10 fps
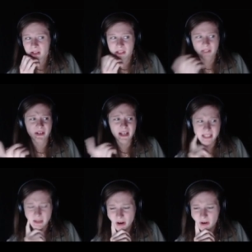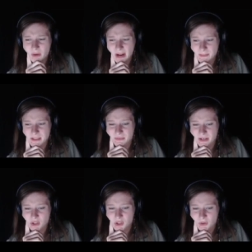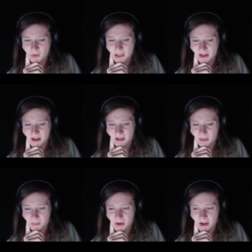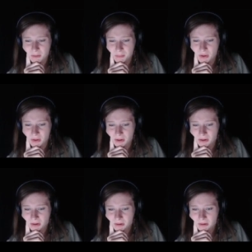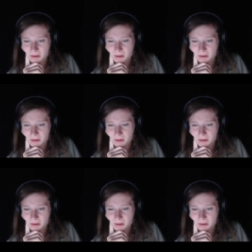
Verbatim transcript: Because if it is, I want to know what happens if I don't take the nail puller.